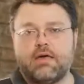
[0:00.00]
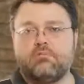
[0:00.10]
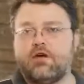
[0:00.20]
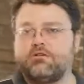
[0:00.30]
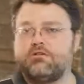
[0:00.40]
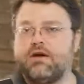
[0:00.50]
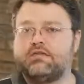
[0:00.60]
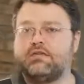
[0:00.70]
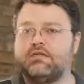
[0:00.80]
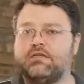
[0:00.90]
M dot two
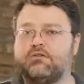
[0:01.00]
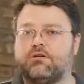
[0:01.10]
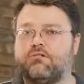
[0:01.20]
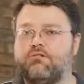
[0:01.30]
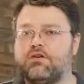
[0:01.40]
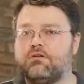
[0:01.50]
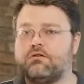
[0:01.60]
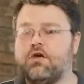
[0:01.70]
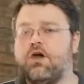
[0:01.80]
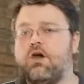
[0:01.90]
S S Ds are
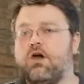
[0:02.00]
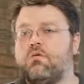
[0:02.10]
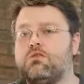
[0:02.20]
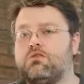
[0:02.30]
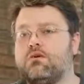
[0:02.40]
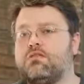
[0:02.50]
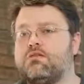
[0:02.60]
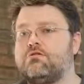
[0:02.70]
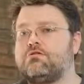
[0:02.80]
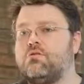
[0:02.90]
configured, when you hit
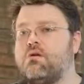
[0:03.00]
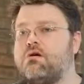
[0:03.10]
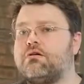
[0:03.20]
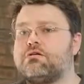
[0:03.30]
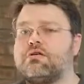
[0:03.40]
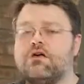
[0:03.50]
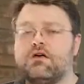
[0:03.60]
those walls,